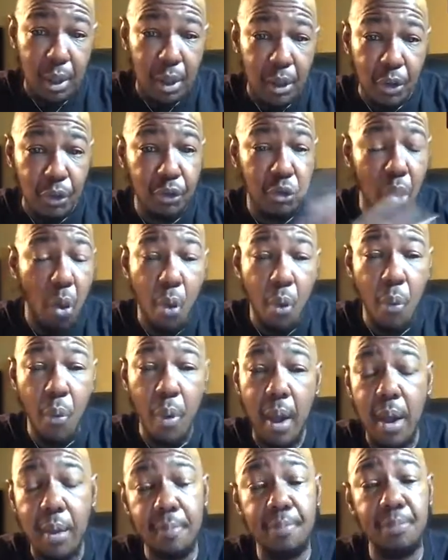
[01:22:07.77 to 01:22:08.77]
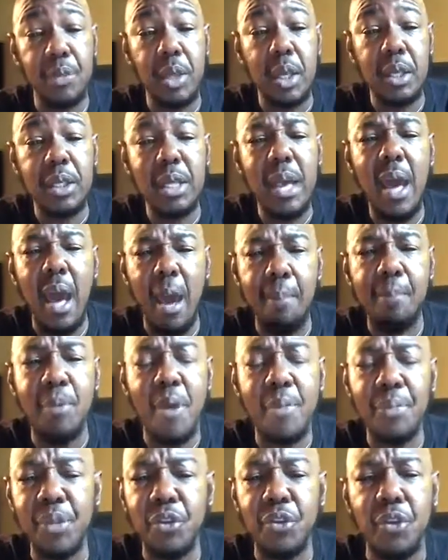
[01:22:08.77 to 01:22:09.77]
So yeah, I
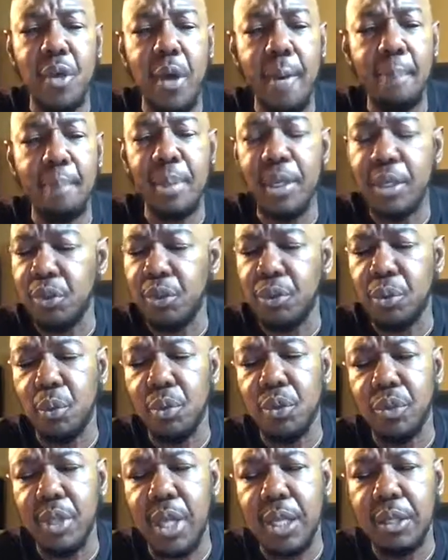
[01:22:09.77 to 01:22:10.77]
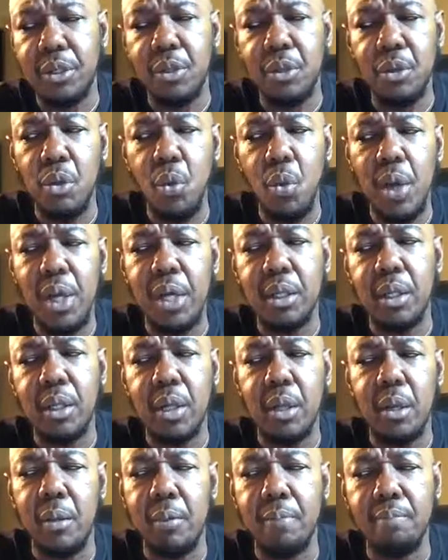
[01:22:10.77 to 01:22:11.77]
brought this up because it was like, you know what?
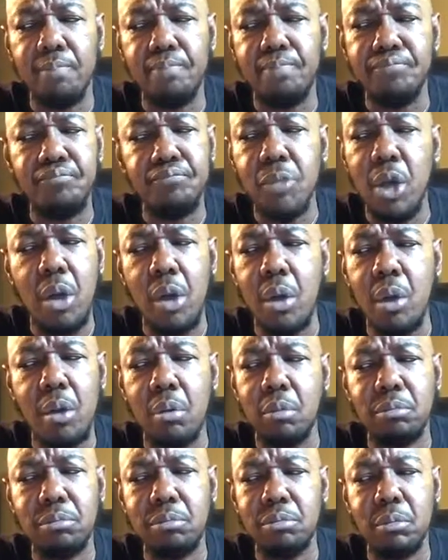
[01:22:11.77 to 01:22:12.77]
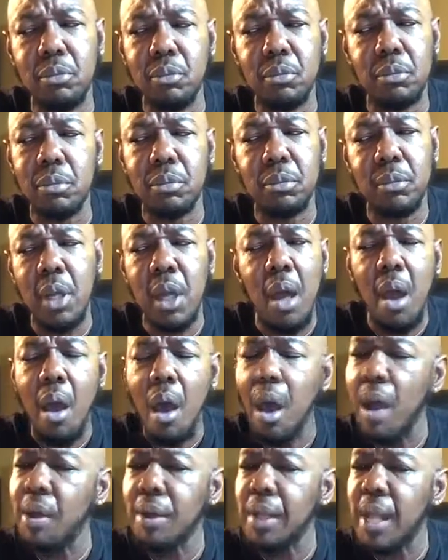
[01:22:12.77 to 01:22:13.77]
No,
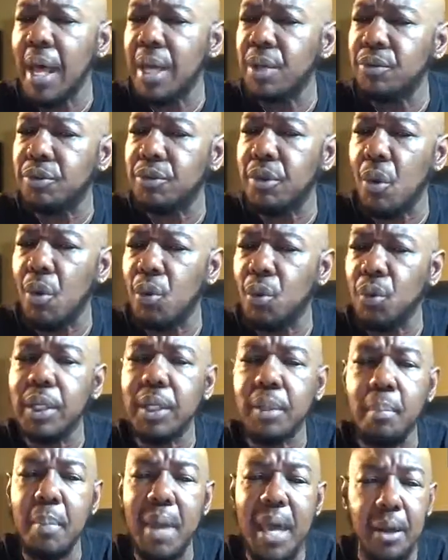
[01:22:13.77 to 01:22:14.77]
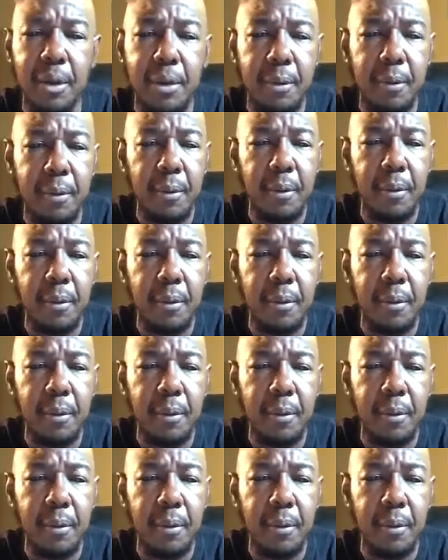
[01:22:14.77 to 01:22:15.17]
our lives don't really matter.